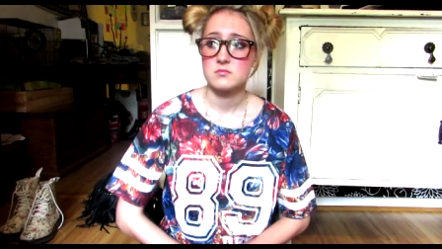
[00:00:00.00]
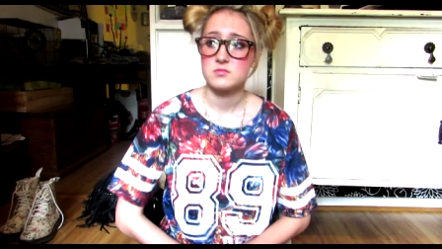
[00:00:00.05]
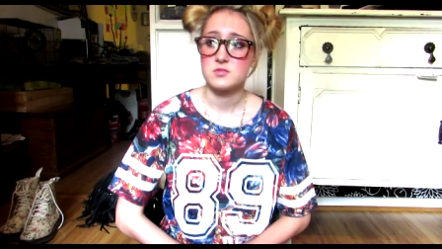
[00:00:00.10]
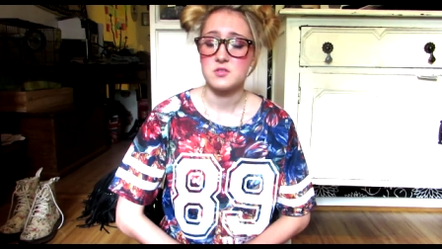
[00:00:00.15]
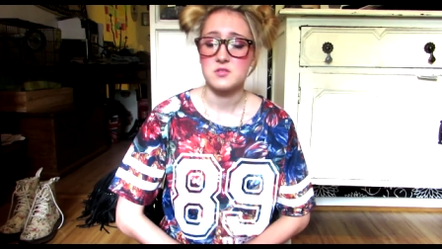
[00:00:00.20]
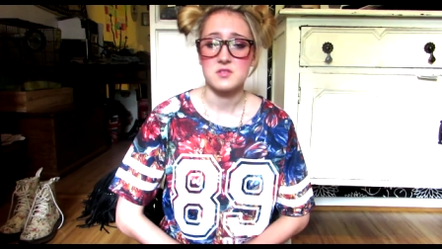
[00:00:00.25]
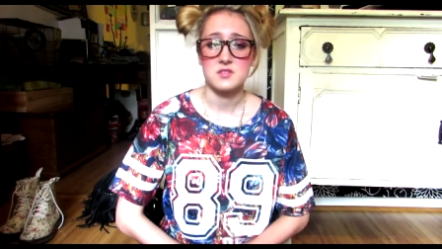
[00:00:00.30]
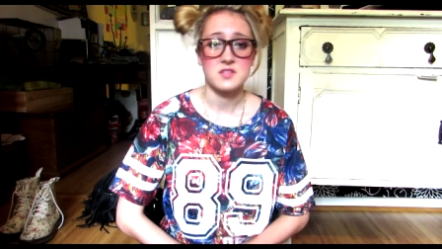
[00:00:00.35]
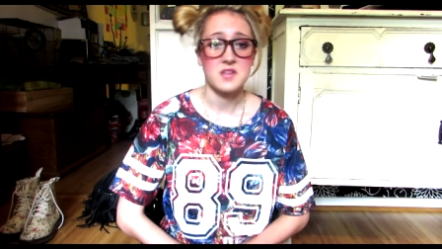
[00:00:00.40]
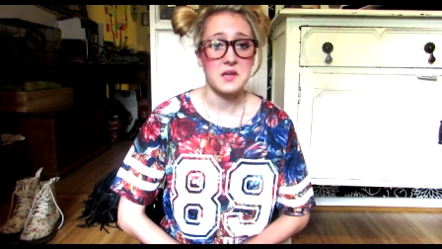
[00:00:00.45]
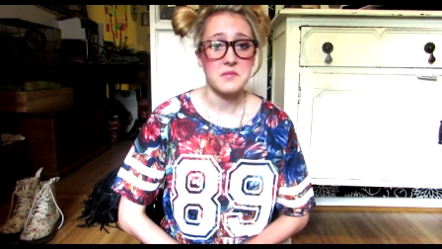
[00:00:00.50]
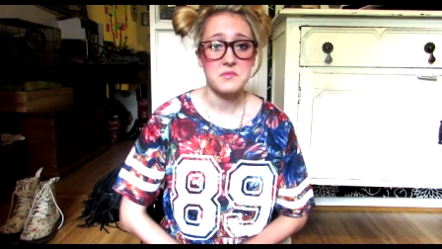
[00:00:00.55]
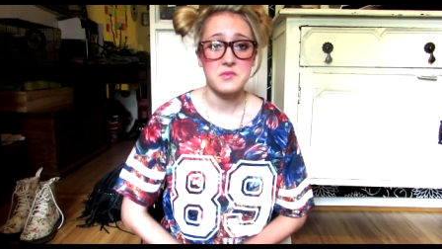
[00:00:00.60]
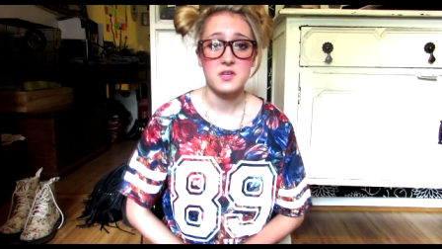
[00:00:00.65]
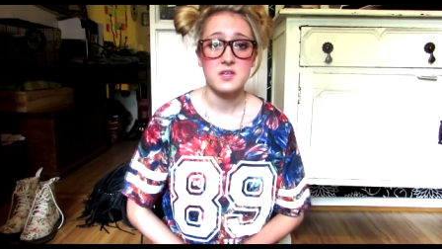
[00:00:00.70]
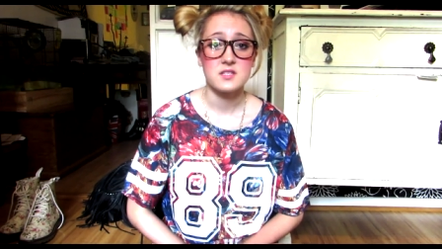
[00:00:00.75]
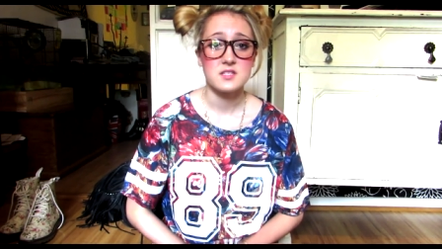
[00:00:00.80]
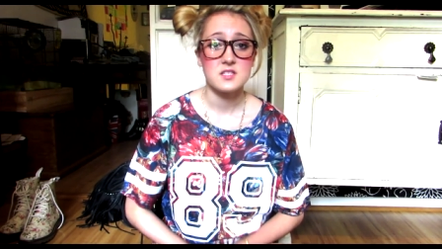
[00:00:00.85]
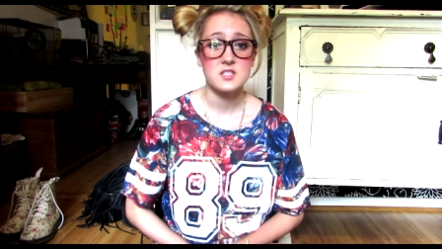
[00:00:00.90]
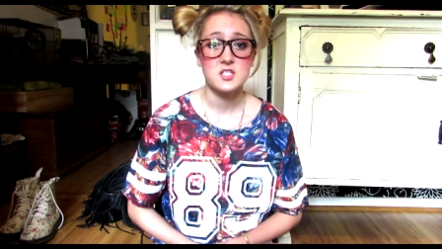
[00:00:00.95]
do the same
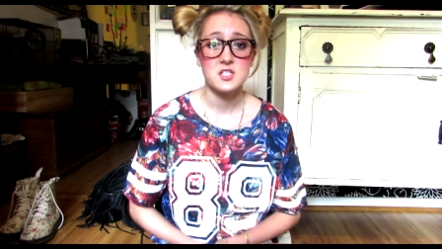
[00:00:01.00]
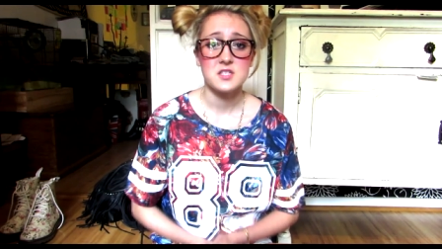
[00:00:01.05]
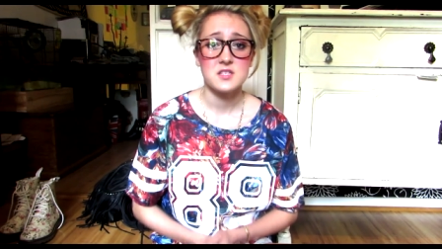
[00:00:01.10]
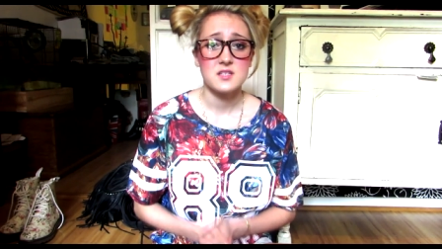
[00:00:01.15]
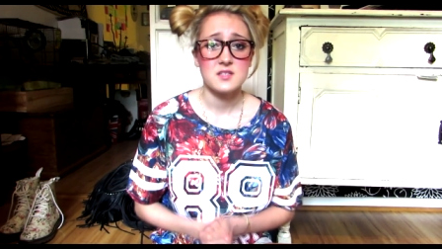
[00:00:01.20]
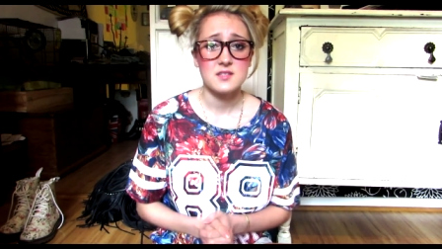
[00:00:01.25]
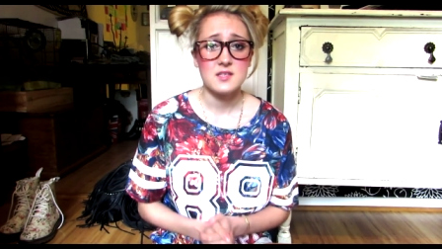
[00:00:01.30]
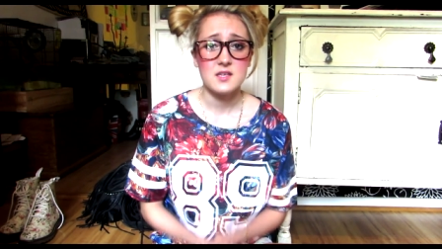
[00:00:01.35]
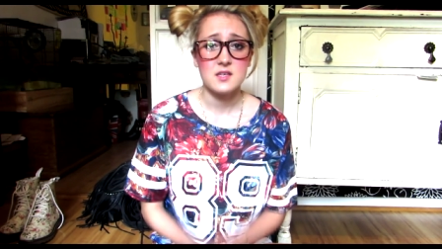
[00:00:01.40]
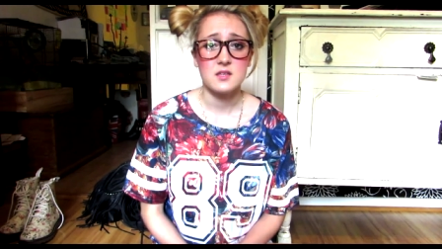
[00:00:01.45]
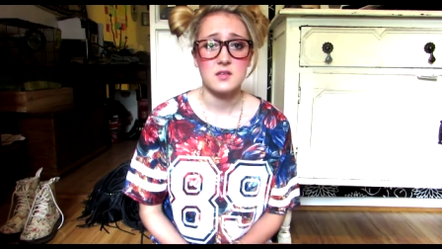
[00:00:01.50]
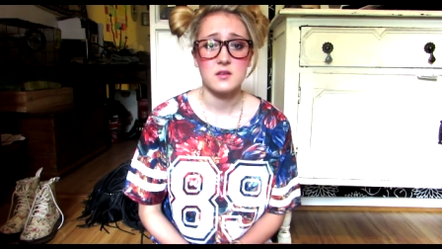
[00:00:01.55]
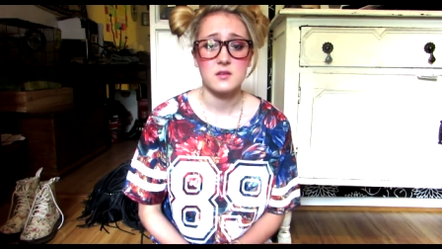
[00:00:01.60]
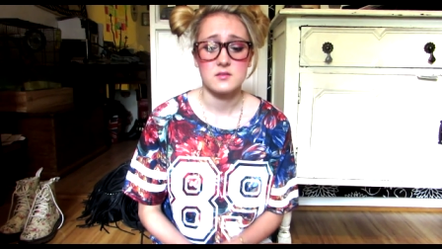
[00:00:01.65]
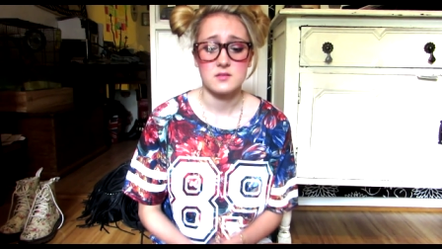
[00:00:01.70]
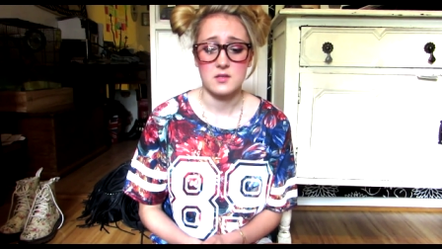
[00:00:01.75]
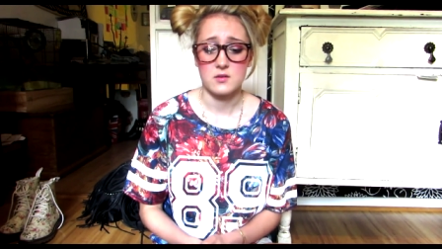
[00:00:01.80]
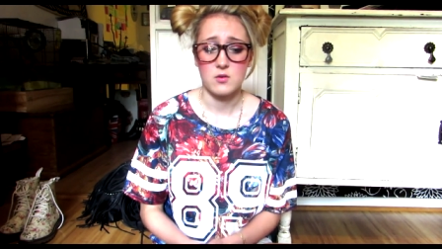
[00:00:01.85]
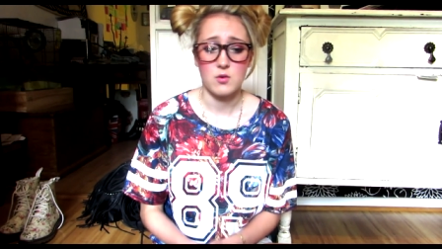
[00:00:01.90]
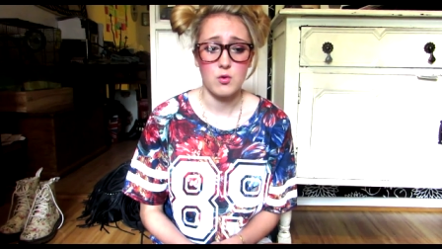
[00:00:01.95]
thing I did at GCSE
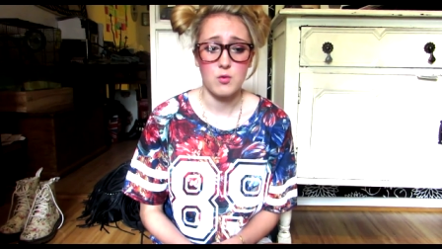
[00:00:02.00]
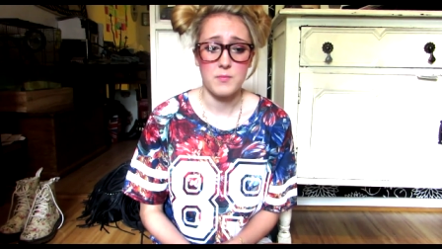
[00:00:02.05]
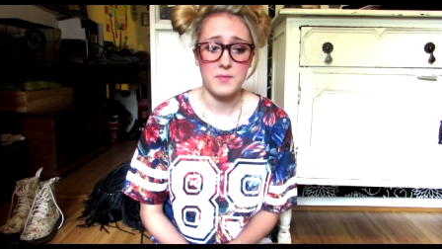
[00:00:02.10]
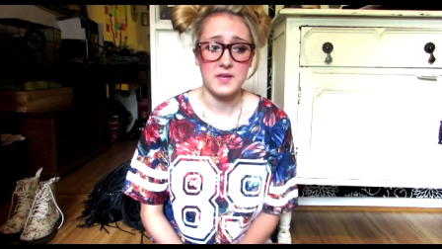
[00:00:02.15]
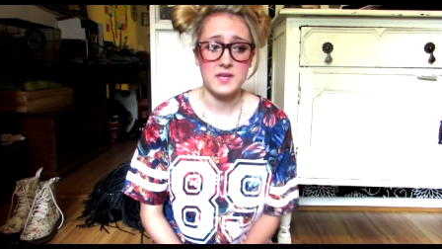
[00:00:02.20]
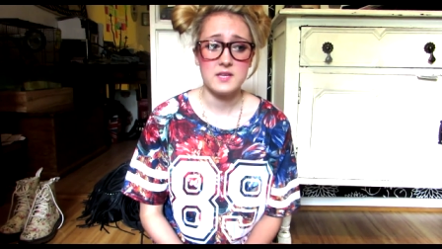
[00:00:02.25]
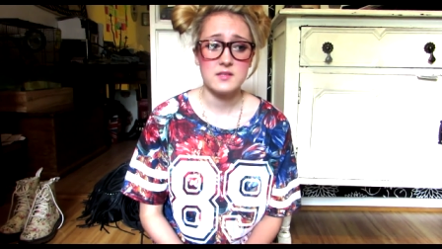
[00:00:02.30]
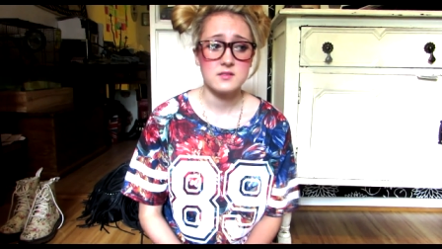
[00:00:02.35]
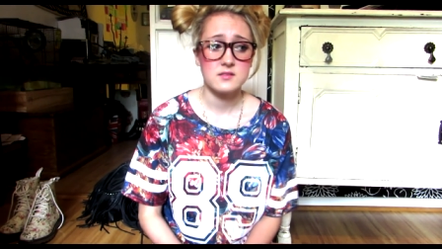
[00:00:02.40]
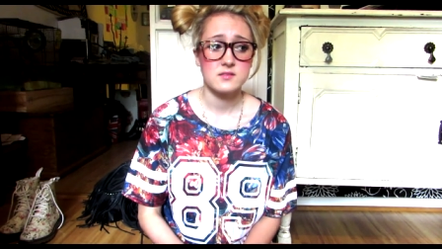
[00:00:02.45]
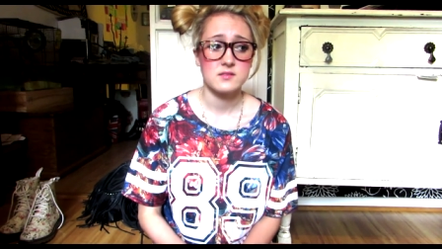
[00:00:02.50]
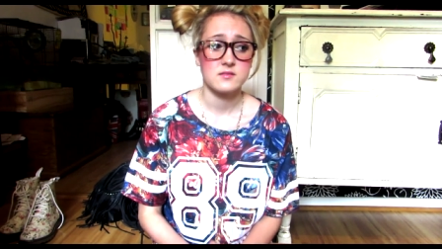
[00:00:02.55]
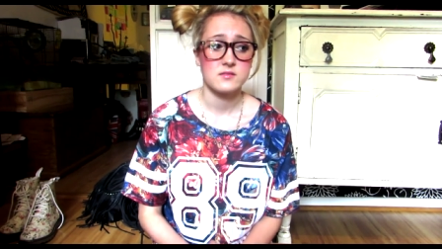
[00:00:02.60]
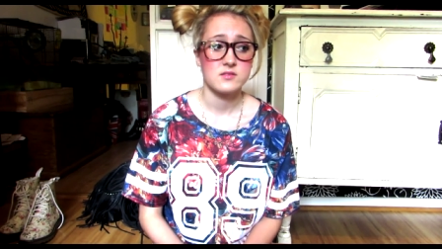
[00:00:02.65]
because I got all B's,